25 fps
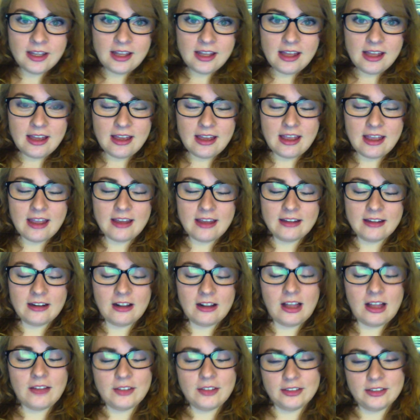and I'll
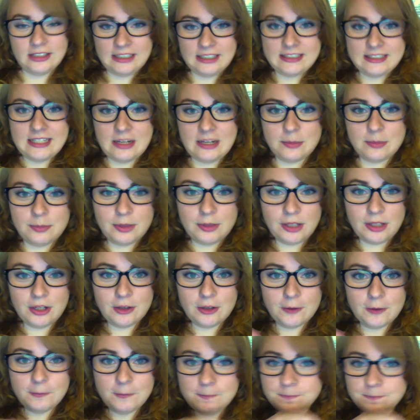have it linked down
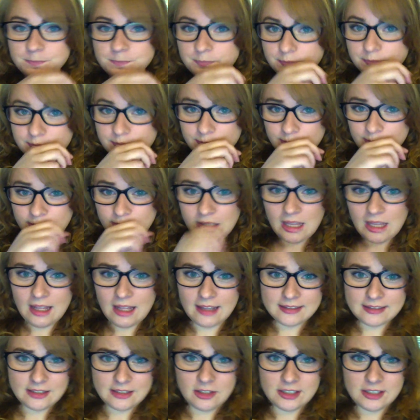below as
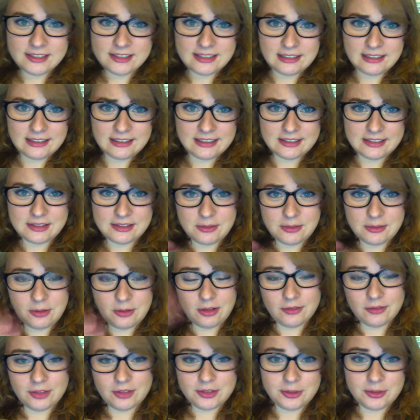long as the links to all of
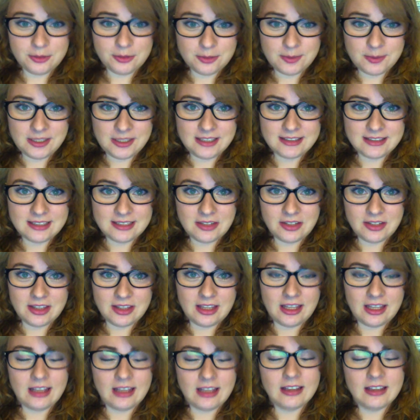our social medias and
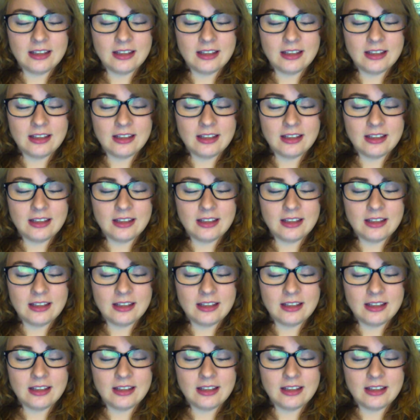everything.